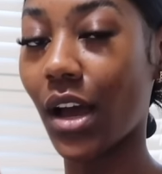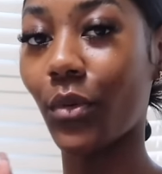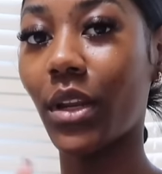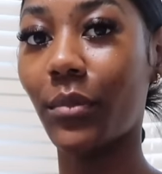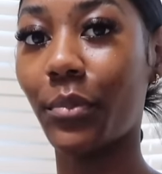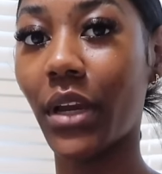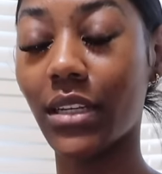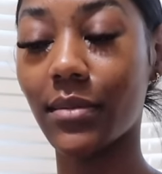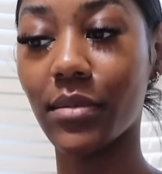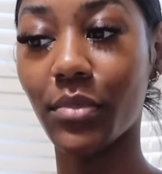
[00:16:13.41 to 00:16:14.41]
I went and picked
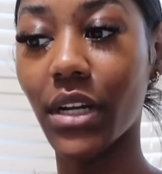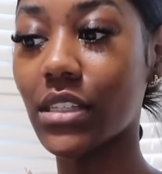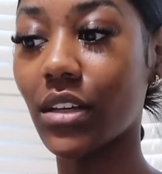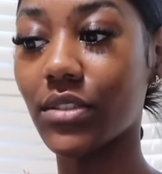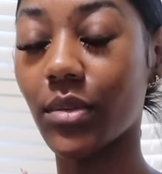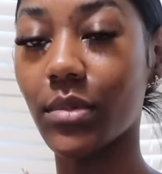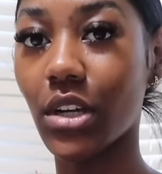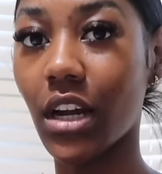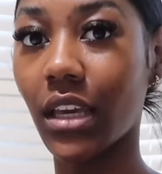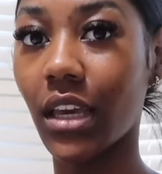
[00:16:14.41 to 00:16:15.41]
up some press-ons from
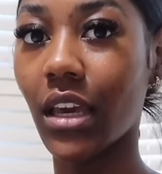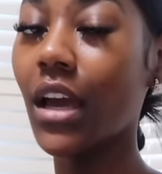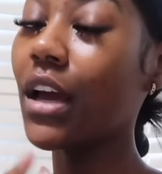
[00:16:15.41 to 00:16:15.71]
Target.